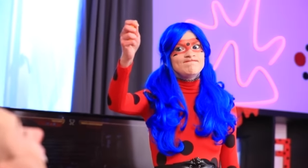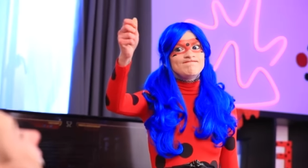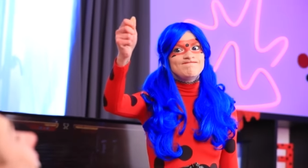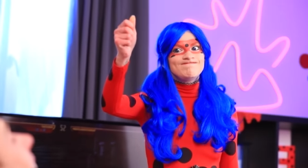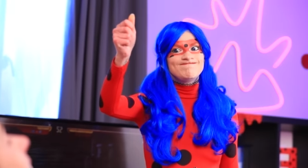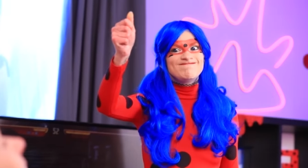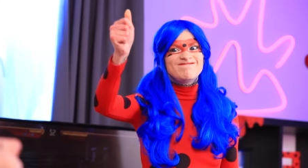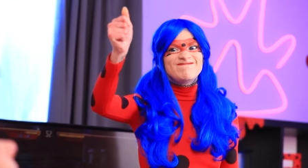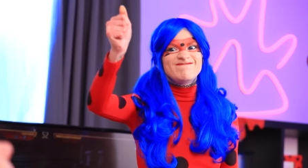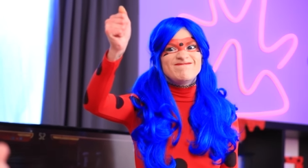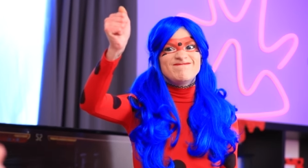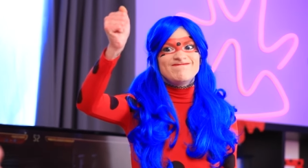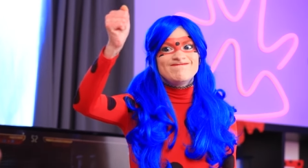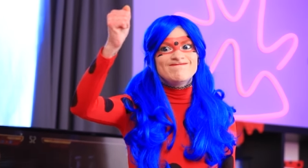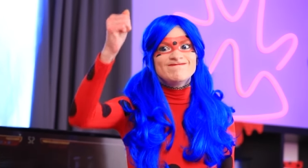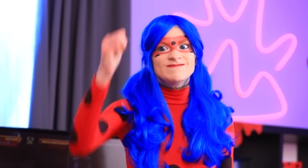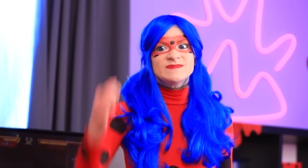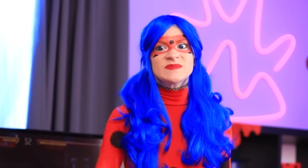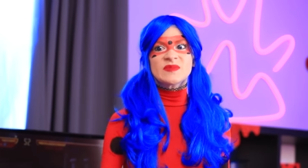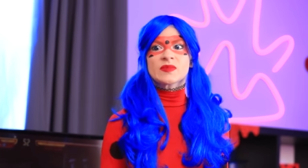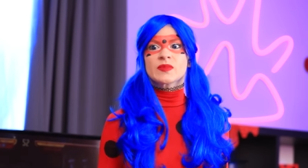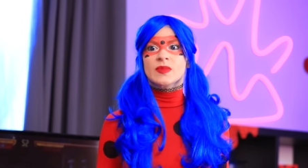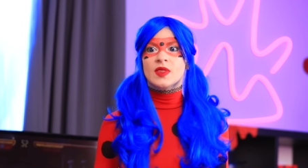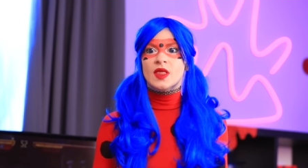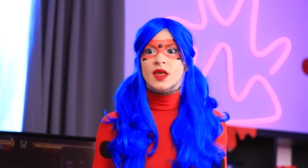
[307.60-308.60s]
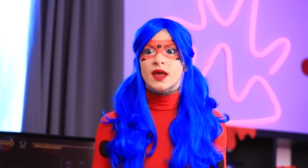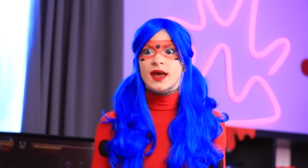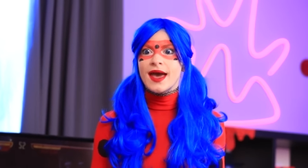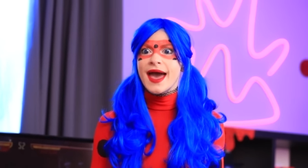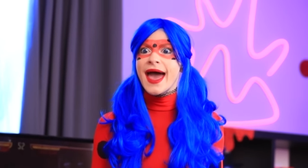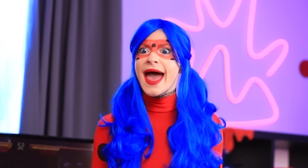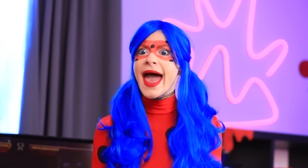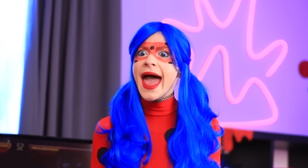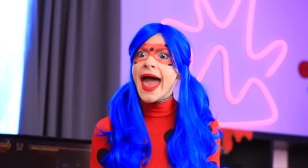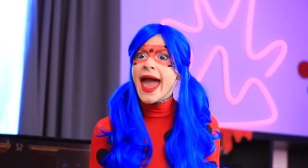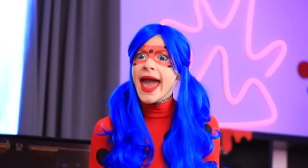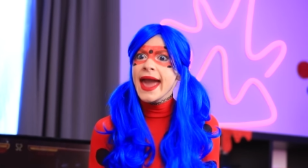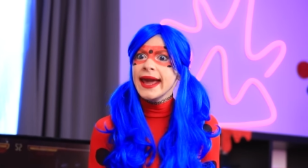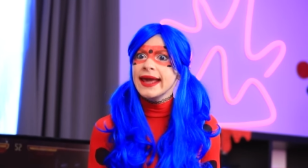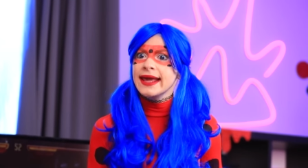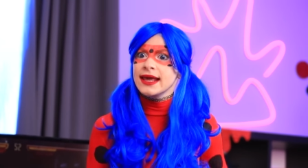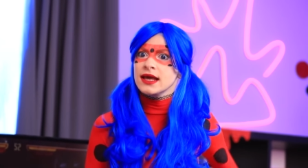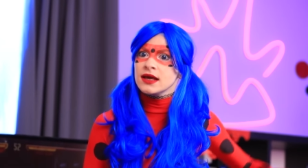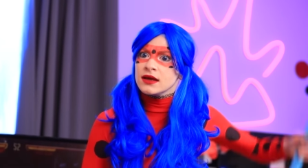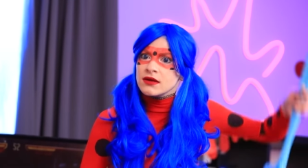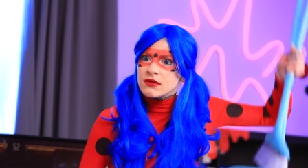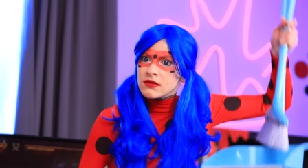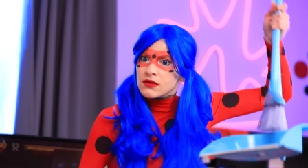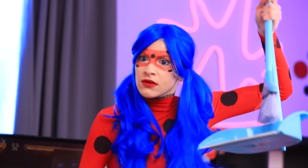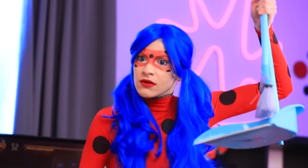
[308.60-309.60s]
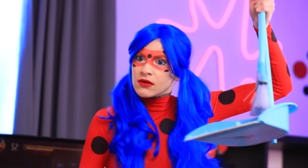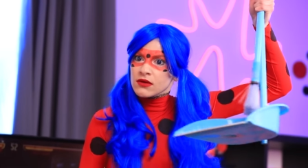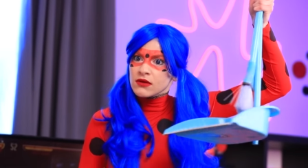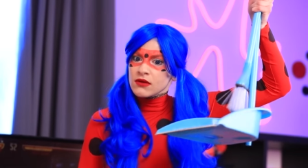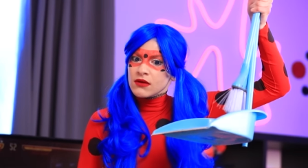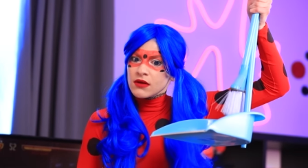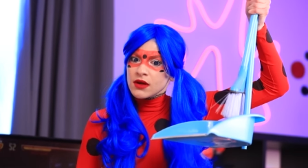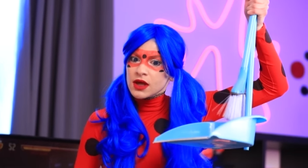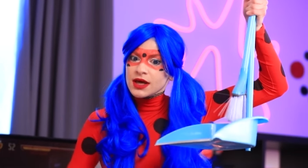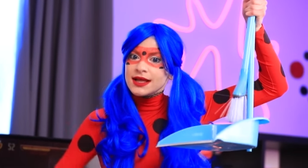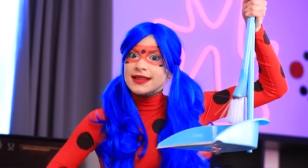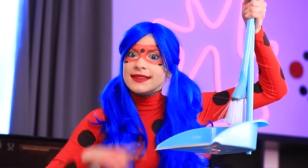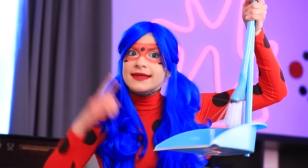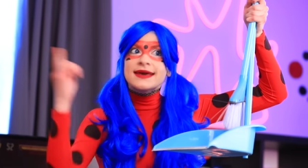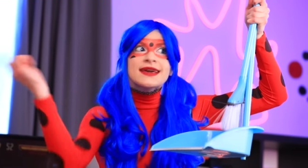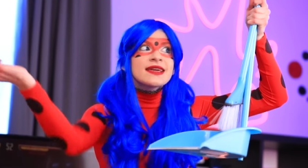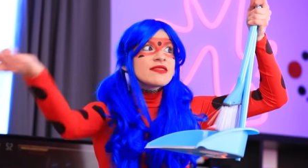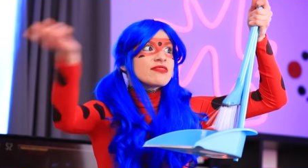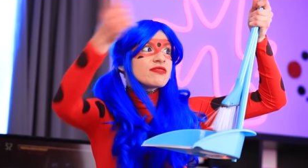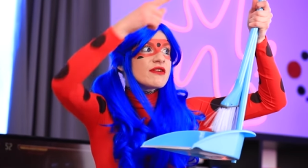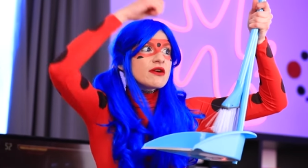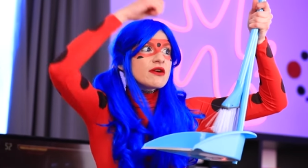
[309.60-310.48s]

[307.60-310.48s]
do. Hey, you two! Hey. Go do some